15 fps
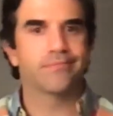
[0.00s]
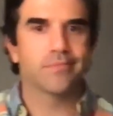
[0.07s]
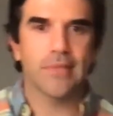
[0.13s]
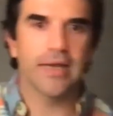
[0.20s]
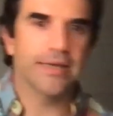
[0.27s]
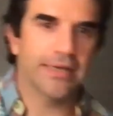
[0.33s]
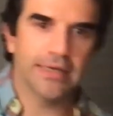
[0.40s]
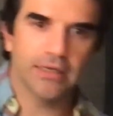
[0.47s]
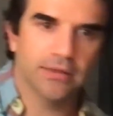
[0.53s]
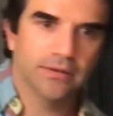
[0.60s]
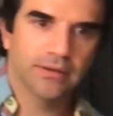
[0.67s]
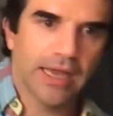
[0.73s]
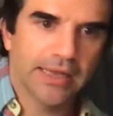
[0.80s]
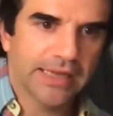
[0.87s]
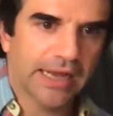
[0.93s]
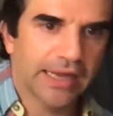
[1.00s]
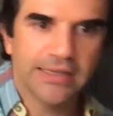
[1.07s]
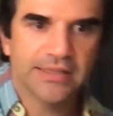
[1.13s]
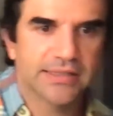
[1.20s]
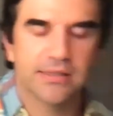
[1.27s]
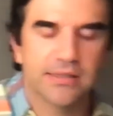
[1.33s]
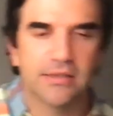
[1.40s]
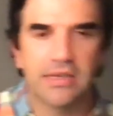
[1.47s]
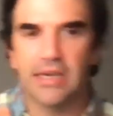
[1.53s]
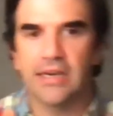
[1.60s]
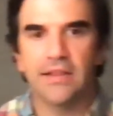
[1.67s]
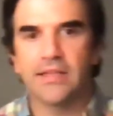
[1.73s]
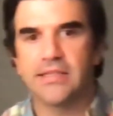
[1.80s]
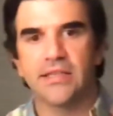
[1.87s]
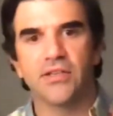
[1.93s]
I did it. I, I didn't get
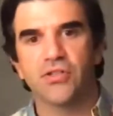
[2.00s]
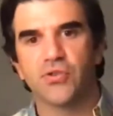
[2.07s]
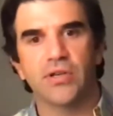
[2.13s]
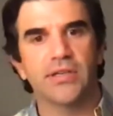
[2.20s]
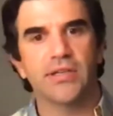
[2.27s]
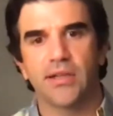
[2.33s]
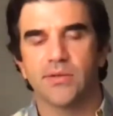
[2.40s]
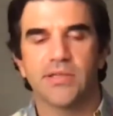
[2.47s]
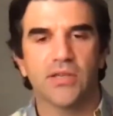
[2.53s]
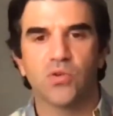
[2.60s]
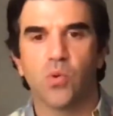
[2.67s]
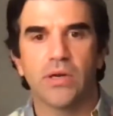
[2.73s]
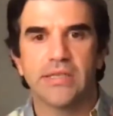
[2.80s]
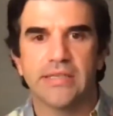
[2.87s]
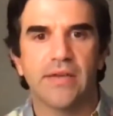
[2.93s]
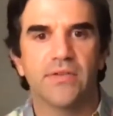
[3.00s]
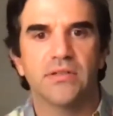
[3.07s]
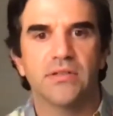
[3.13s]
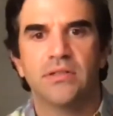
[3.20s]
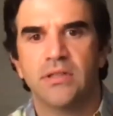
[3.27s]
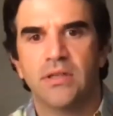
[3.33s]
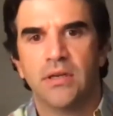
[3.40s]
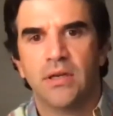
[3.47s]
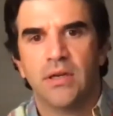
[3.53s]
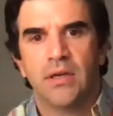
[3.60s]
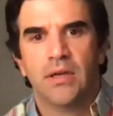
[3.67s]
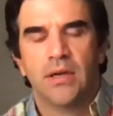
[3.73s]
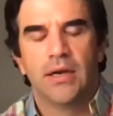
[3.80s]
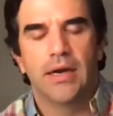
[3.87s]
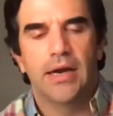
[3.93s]
into this industry until I was like 27.
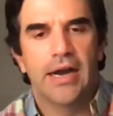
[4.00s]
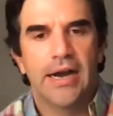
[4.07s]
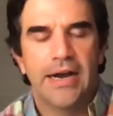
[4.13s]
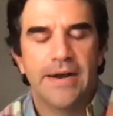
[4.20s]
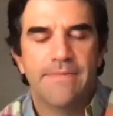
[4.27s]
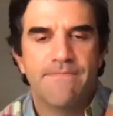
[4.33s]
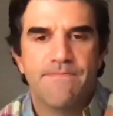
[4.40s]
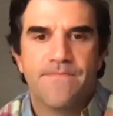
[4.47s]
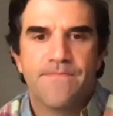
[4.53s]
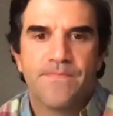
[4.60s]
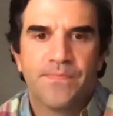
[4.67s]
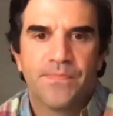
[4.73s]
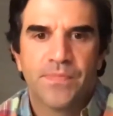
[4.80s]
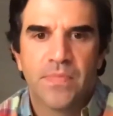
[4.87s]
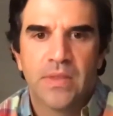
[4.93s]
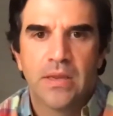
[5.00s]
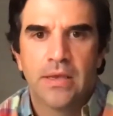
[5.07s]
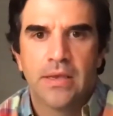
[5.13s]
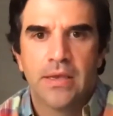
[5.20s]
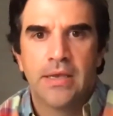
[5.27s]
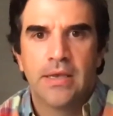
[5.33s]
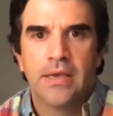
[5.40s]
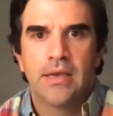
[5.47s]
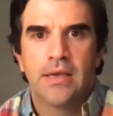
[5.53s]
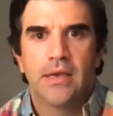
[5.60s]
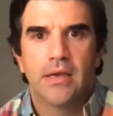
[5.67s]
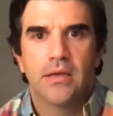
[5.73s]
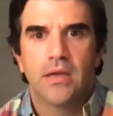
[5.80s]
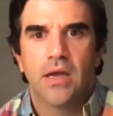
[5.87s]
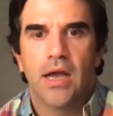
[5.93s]
Um,
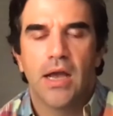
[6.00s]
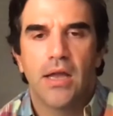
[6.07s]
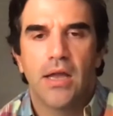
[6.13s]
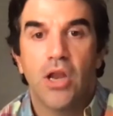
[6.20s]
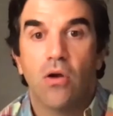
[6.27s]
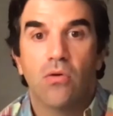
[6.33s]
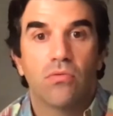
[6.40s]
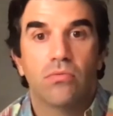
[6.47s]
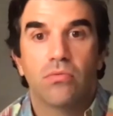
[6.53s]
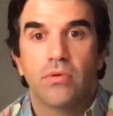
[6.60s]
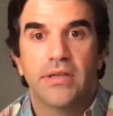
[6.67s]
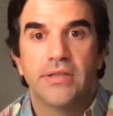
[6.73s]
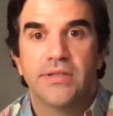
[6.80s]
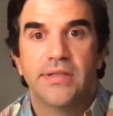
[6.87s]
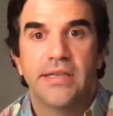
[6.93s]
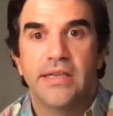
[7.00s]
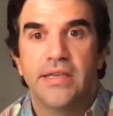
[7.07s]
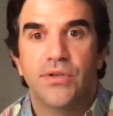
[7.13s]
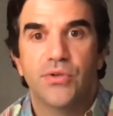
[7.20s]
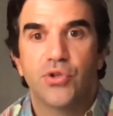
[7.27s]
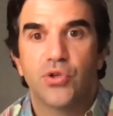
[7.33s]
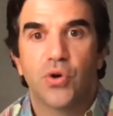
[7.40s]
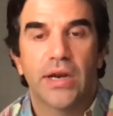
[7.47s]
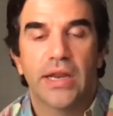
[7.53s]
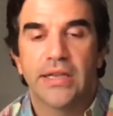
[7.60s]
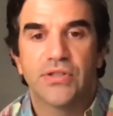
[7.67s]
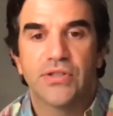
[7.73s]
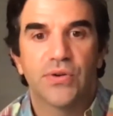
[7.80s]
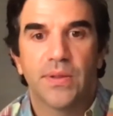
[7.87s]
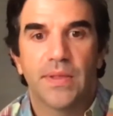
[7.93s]
uh, no, is the short
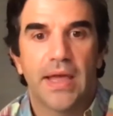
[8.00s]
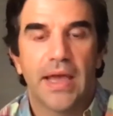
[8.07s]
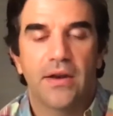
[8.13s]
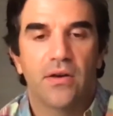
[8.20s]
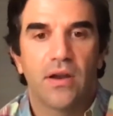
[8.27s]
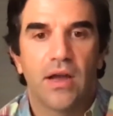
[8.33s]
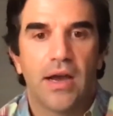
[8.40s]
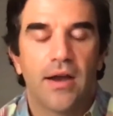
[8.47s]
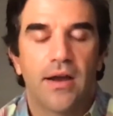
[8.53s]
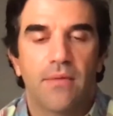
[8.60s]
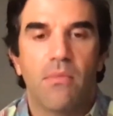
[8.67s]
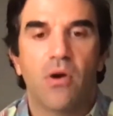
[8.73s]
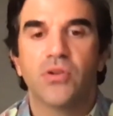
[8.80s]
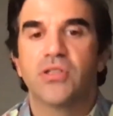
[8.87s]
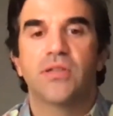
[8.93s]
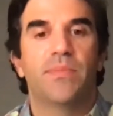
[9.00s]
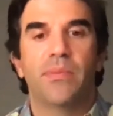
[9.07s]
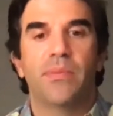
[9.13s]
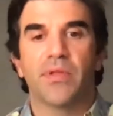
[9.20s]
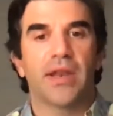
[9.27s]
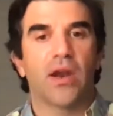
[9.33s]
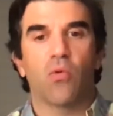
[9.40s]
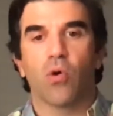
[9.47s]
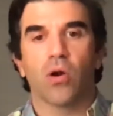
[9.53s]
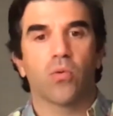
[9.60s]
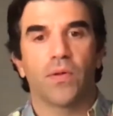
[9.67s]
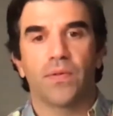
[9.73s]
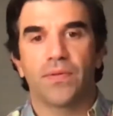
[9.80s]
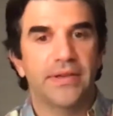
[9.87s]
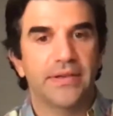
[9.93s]
answer to that. Uh, most of the people that I work
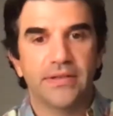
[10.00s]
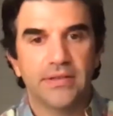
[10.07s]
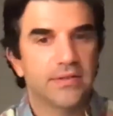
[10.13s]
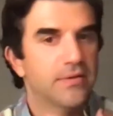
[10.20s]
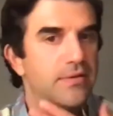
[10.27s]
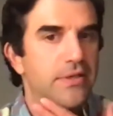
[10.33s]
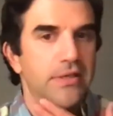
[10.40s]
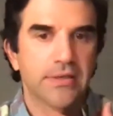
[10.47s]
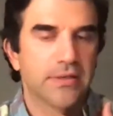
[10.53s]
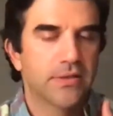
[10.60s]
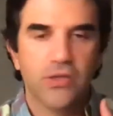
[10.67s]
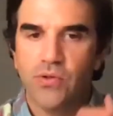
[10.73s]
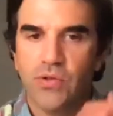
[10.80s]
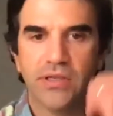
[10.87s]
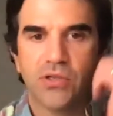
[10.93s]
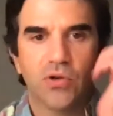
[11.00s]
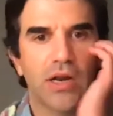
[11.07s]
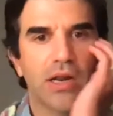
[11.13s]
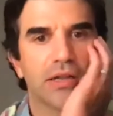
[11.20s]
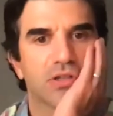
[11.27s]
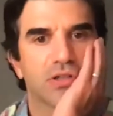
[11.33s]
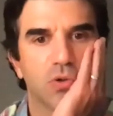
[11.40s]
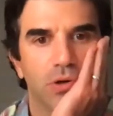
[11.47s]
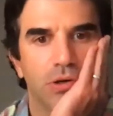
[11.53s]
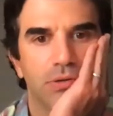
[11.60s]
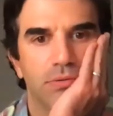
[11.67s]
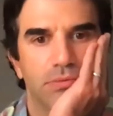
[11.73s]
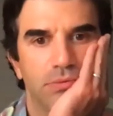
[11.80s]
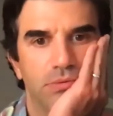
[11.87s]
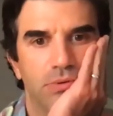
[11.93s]
with didn't didn't do this straight out of
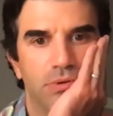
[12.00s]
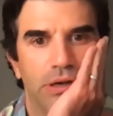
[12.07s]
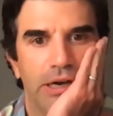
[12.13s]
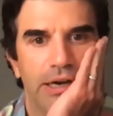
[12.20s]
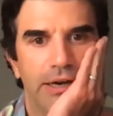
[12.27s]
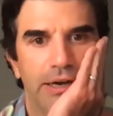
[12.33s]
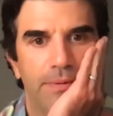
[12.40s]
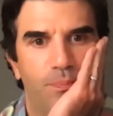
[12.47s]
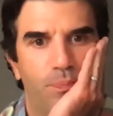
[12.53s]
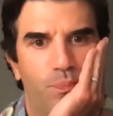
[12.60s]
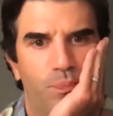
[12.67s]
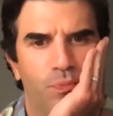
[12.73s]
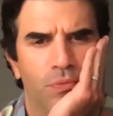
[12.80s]
school. Um,